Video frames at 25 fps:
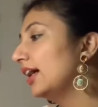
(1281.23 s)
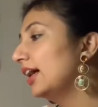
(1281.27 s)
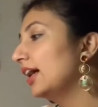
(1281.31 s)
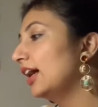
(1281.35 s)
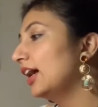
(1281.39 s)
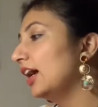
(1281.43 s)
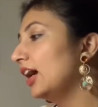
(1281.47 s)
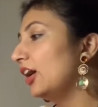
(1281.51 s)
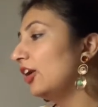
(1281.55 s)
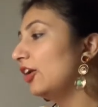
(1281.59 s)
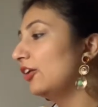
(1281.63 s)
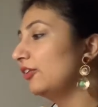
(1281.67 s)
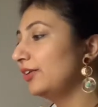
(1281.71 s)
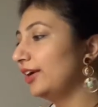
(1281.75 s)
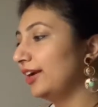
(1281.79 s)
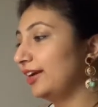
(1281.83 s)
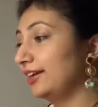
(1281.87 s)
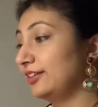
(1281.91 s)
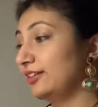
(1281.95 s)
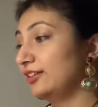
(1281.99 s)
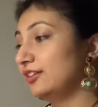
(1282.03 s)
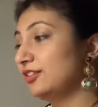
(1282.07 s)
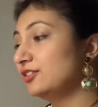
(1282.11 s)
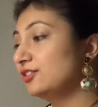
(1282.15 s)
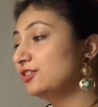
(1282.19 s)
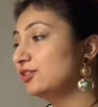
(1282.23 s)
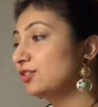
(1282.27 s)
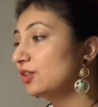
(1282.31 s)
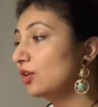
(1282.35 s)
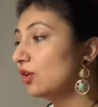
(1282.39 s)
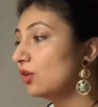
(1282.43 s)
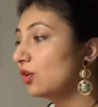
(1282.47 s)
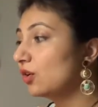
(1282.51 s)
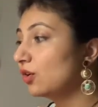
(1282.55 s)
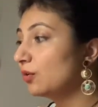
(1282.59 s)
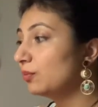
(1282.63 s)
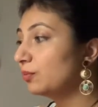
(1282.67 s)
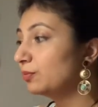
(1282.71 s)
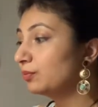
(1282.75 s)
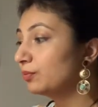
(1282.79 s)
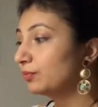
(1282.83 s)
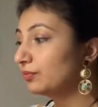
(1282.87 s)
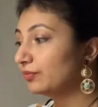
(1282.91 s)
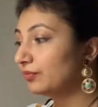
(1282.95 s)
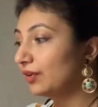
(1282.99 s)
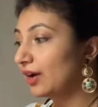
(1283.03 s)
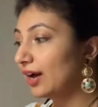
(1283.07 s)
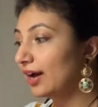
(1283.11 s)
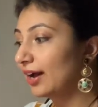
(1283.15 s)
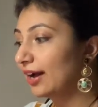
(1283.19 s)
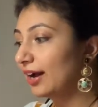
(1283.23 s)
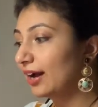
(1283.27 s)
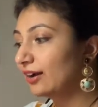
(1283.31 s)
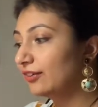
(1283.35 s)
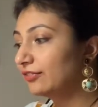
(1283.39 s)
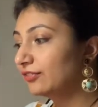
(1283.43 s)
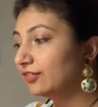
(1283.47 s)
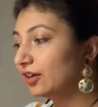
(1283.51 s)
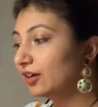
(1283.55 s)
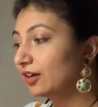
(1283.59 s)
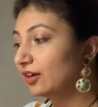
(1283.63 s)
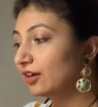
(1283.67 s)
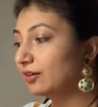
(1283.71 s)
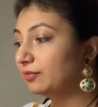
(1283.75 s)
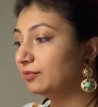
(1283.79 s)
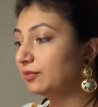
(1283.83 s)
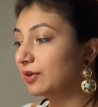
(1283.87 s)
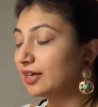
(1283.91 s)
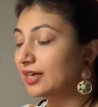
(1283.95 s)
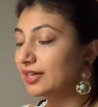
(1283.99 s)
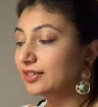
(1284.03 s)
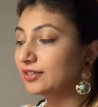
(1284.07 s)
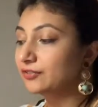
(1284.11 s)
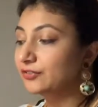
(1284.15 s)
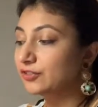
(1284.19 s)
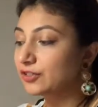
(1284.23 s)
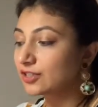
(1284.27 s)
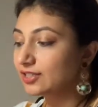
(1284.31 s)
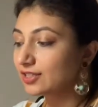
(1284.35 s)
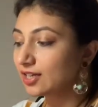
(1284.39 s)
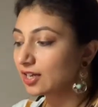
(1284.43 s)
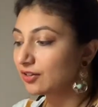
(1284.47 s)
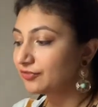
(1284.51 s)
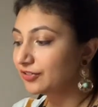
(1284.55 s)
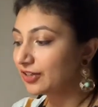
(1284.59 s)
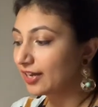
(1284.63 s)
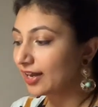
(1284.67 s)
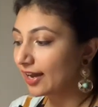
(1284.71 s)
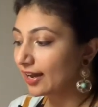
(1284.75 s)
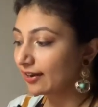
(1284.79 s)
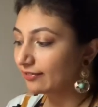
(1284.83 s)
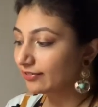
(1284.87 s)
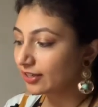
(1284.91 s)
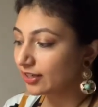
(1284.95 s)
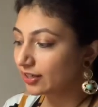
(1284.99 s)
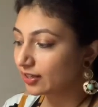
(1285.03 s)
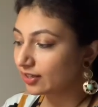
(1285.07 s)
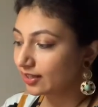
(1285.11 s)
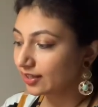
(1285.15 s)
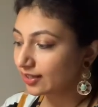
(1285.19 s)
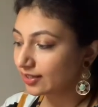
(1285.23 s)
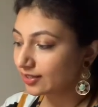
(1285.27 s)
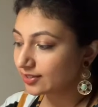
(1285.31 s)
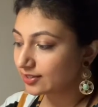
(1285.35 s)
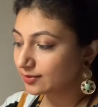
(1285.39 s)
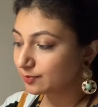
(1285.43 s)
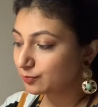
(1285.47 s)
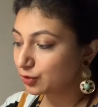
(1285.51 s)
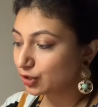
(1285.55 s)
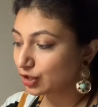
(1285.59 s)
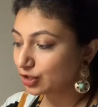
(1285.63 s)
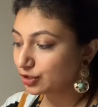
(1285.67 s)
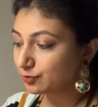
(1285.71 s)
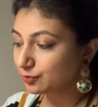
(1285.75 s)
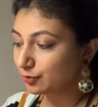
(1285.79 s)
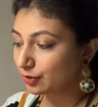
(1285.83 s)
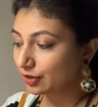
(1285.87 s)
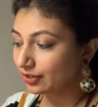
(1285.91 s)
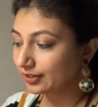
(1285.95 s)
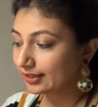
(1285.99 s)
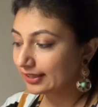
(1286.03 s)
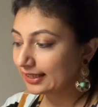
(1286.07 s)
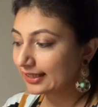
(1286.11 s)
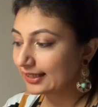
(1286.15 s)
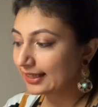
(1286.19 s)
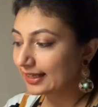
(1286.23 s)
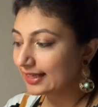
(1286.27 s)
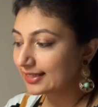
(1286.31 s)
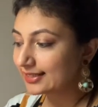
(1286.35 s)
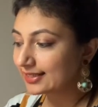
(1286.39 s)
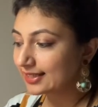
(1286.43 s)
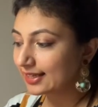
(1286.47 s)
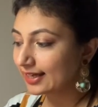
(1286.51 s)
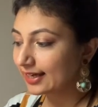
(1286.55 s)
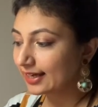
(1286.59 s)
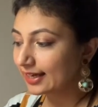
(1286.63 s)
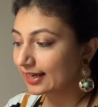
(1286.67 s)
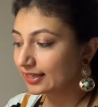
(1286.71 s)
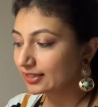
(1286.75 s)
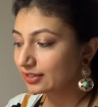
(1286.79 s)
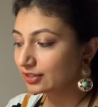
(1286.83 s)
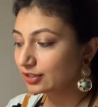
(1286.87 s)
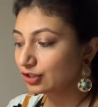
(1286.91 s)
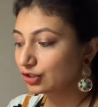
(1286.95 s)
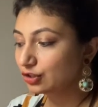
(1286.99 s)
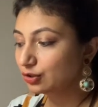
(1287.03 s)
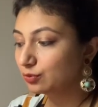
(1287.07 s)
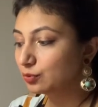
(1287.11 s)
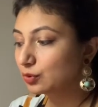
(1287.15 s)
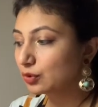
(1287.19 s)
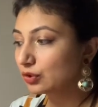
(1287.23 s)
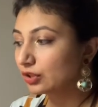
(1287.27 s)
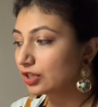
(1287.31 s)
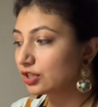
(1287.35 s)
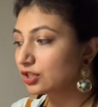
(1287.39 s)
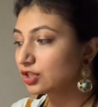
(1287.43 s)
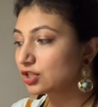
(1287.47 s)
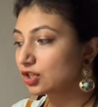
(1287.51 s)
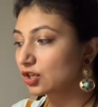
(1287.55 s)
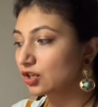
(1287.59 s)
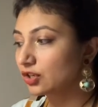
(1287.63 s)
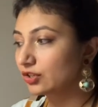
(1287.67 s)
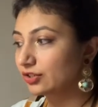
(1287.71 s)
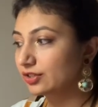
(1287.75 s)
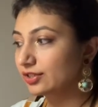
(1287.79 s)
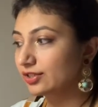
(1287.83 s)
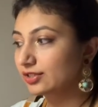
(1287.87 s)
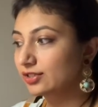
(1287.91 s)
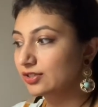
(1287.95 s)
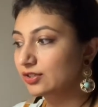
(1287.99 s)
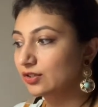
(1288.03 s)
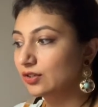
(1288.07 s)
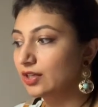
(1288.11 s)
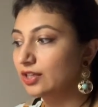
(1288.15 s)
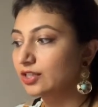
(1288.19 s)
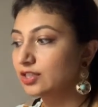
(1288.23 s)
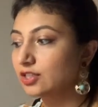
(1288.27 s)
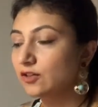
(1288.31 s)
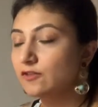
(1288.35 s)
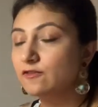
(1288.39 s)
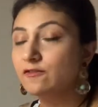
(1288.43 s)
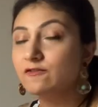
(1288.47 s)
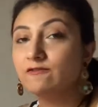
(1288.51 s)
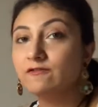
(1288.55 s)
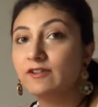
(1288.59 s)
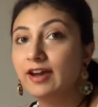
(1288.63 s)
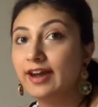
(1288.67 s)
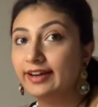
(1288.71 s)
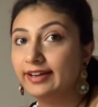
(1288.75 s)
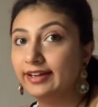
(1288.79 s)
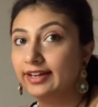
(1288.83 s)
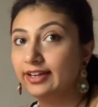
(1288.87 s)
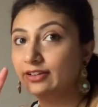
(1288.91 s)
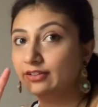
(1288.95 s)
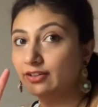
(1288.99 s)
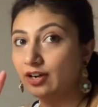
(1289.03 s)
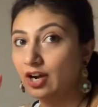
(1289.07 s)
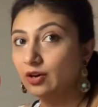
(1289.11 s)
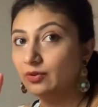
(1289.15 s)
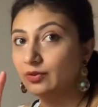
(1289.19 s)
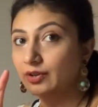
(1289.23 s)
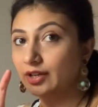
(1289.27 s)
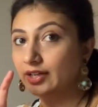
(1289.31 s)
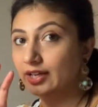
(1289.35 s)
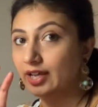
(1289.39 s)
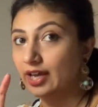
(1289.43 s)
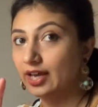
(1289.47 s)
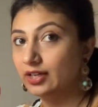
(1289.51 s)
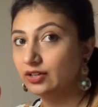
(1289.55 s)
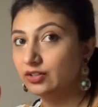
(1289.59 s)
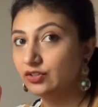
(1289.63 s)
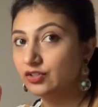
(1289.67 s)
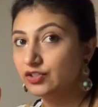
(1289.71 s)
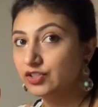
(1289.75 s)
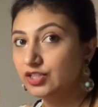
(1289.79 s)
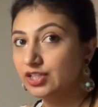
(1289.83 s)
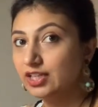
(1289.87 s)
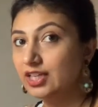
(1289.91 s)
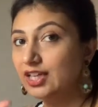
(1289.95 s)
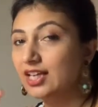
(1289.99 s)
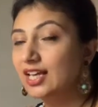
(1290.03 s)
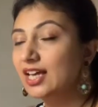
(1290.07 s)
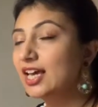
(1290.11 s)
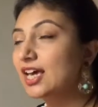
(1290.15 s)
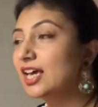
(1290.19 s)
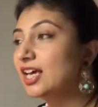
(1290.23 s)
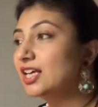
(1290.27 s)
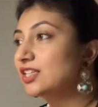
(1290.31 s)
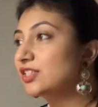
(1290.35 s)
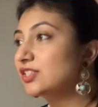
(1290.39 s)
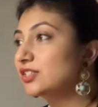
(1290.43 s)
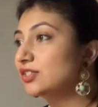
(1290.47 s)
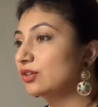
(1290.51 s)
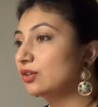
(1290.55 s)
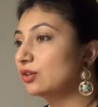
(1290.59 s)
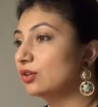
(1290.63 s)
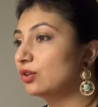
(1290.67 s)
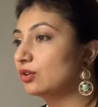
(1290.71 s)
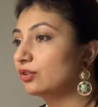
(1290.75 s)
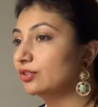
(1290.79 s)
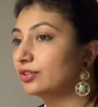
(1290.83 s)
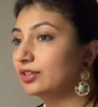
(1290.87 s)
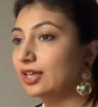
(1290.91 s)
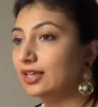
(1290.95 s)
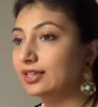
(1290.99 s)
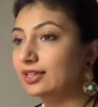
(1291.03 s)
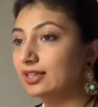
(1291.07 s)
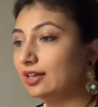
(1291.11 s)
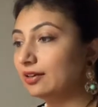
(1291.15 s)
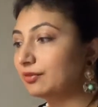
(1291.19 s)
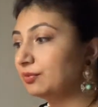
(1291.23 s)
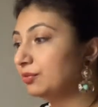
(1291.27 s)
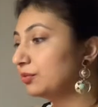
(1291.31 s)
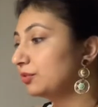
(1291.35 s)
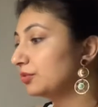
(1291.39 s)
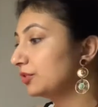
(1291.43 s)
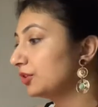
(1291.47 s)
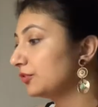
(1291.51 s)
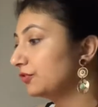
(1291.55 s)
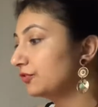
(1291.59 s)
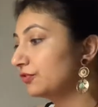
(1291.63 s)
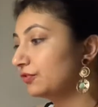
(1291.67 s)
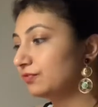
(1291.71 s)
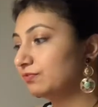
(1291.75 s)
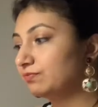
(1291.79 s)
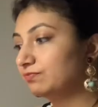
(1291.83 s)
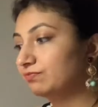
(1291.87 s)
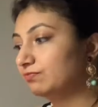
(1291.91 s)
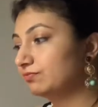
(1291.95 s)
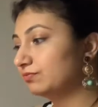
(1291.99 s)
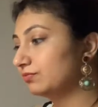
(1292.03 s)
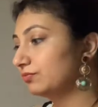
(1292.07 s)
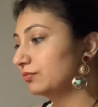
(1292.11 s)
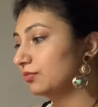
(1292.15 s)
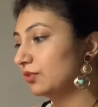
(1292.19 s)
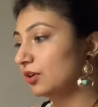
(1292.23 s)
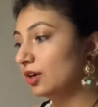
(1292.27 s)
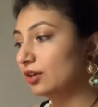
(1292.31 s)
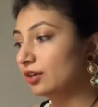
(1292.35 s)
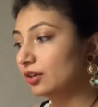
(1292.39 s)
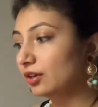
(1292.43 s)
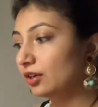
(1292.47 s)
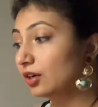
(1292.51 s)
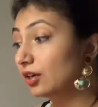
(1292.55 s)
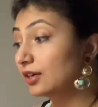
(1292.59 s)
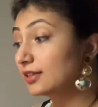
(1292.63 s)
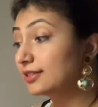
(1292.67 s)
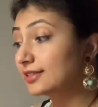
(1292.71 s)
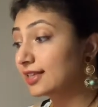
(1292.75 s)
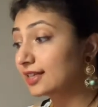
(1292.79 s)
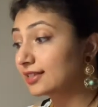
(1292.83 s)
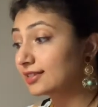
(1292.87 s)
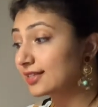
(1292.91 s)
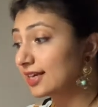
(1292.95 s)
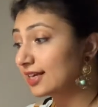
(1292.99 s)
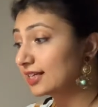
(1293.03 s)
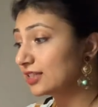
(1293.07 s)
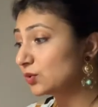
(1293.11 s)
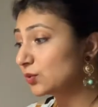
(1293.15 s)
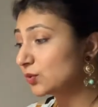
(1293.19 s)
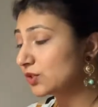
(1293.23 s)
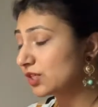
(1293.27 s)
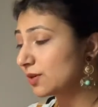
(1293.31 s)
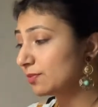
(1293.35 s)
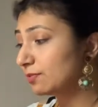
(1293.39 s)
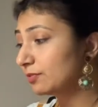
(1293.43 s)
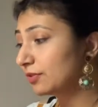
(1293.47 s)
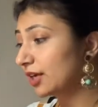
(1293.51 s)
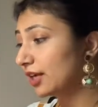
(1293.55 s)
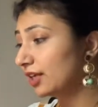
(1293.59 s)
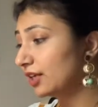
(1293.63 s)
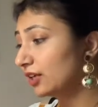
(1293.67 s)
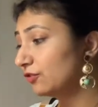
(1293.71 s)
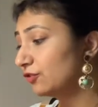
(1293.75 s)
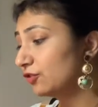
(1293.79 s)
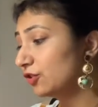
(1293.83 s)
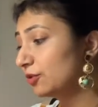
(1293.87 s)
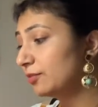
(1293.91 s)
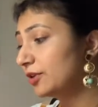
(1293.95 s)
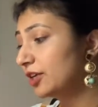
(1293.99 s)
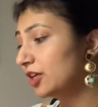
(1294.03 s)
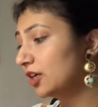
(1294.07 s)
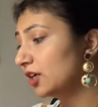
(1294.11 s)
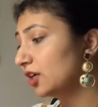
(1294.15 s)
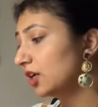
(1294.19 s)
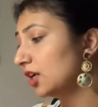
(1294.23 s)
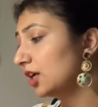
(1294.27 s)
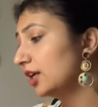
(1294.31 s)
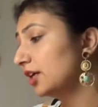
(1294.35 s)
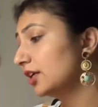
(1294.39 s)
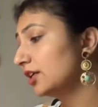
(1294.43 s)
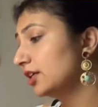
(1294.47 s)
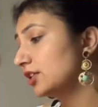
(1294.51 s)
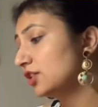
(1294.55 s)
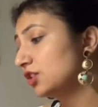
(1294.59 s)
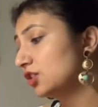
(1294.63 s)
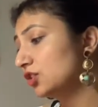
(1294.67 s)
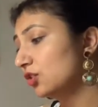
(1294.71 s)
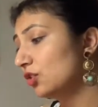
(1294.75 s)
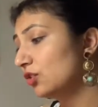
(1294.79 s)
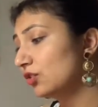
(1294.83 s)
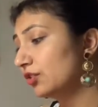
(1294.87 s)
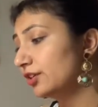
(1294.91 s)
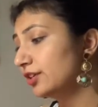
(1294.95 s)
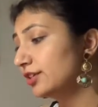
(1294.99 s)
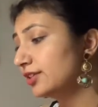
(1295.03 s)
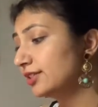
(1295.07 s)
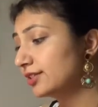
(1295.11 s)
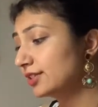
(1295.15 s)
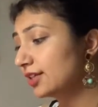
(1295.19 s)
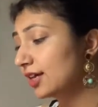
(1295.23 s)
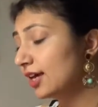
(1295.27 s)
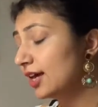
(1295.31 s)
All right, so I have the first card we have here is prosperity lies ahead, new moon in Taurus. So it's a very grounded energy. So that the sun signs which I'm getting from here is Taurus,